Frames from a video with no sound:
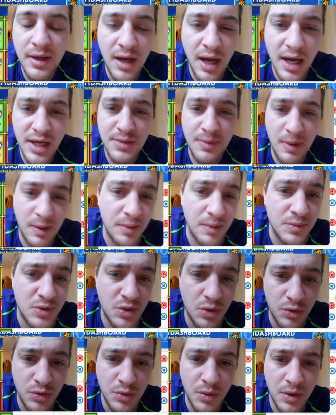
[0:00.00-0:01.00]
I expect him to
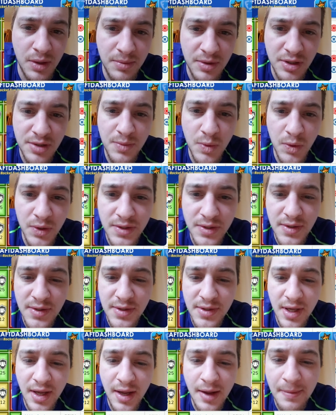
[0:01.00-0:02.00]
score 20 plus points
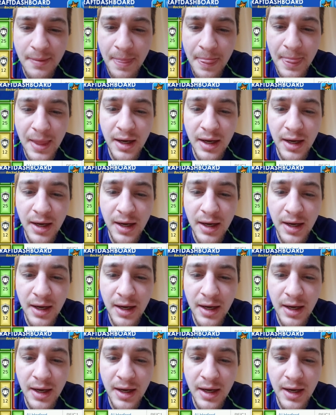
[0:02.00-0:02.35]
this game.